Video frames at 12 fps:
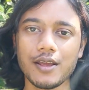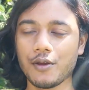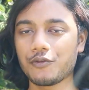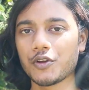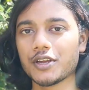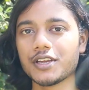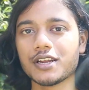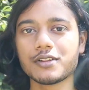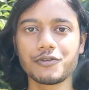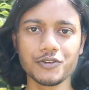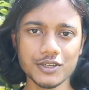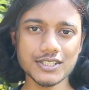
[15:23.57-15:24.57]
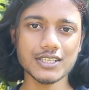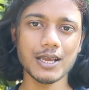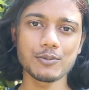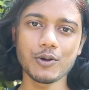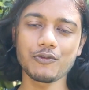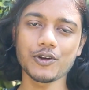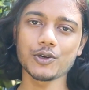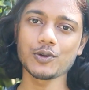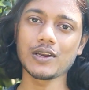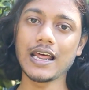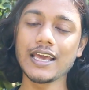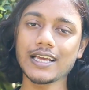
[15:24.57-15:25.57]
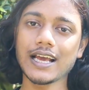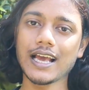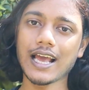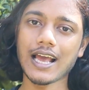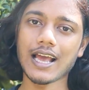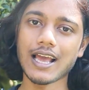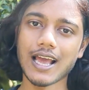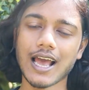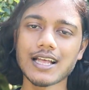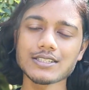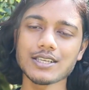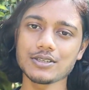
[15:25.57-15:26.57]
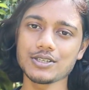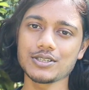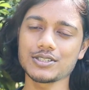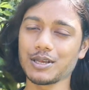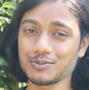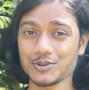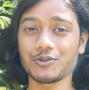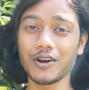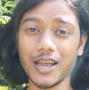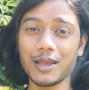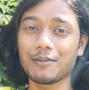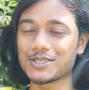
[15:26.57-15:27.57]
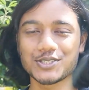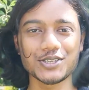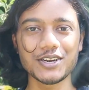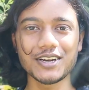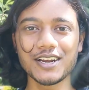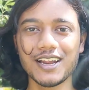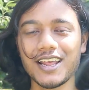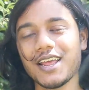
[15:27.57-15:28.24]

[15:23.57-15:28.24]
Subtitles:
If you're here the first time, don't forget to like and subscribe and share.